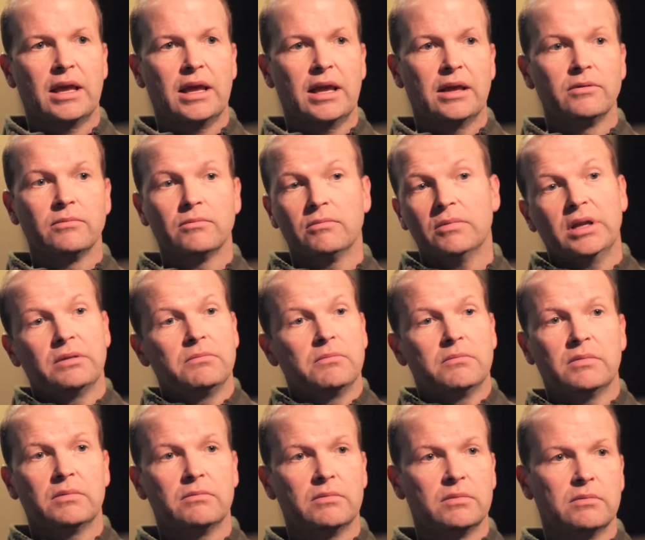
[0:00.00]
and
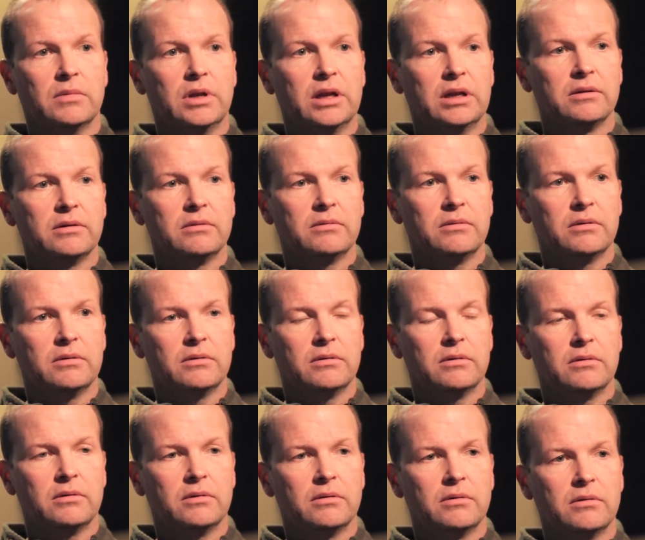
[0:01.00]
and and
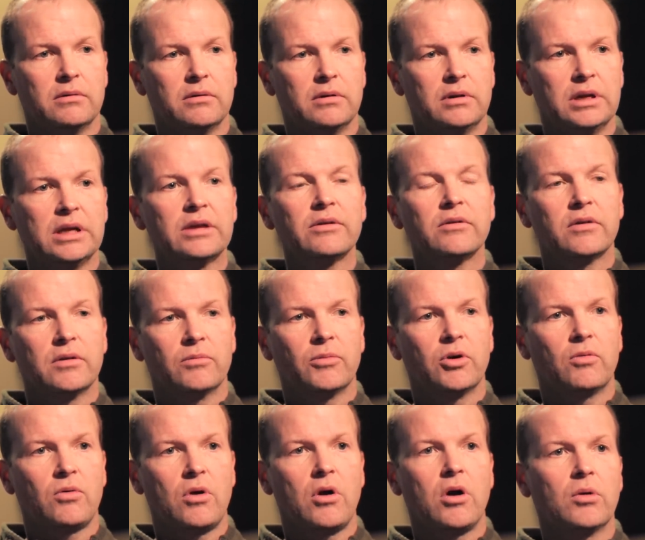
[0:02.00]
neither of them
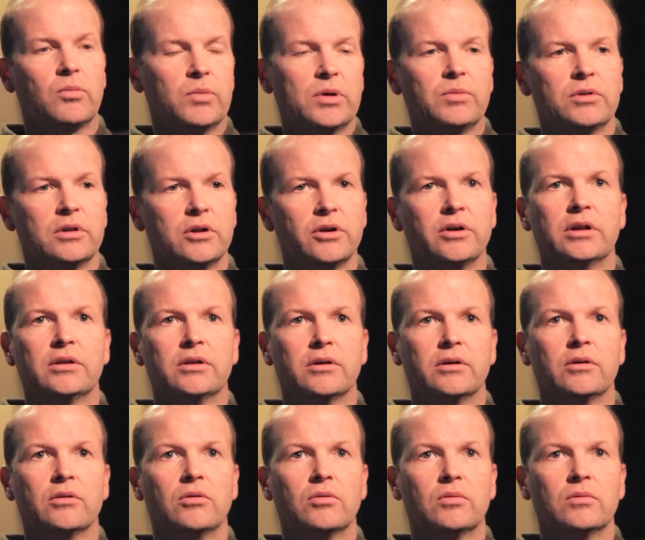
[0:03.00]
are wrong. People learn at
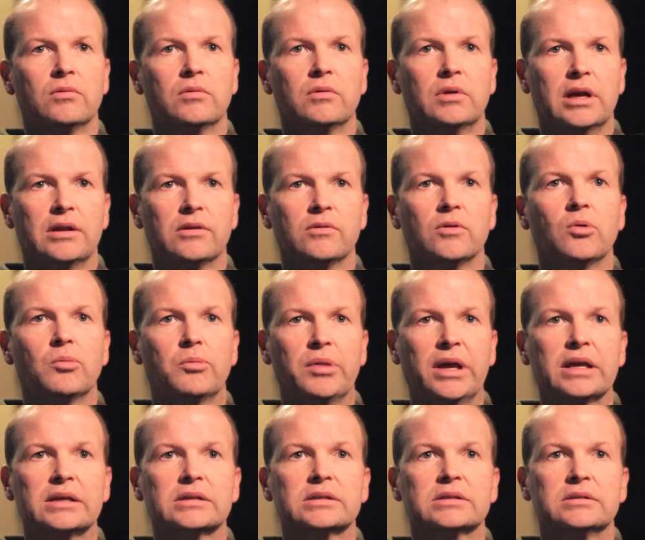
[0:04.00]
their own at their own
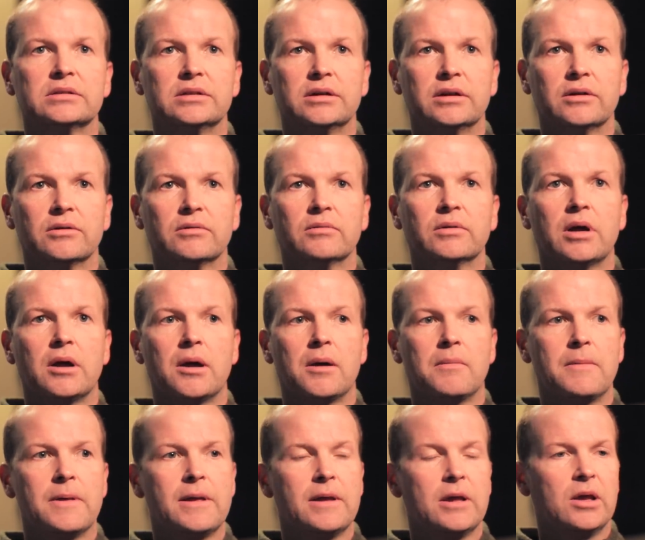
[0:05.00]
pace, you know.
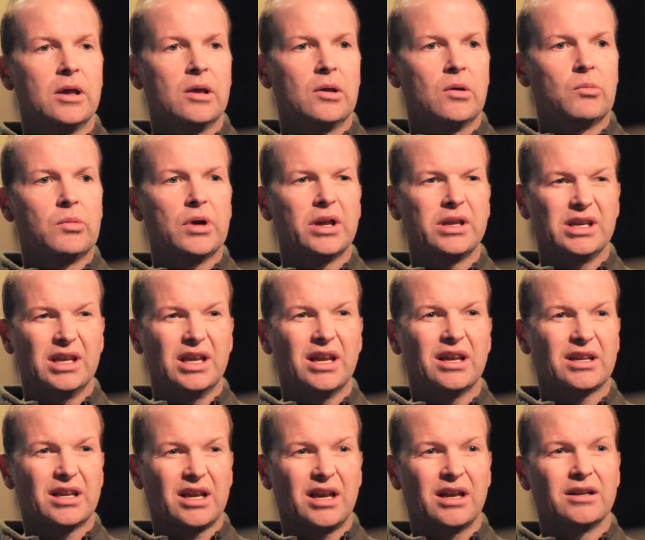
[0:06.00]
Um, but you
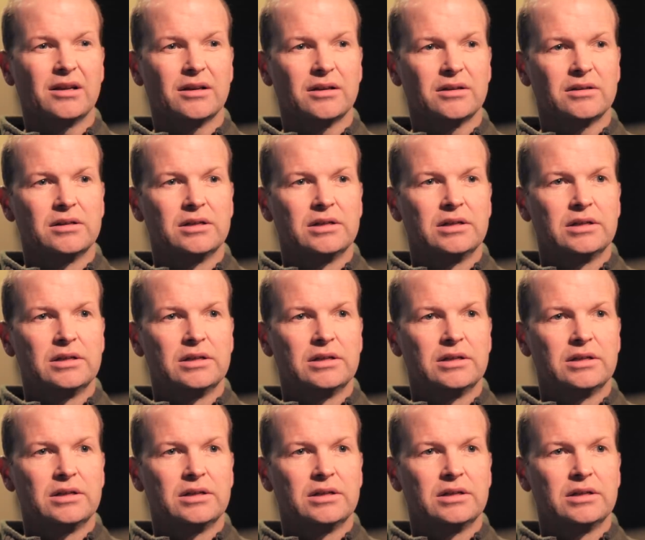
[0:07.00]
get kind of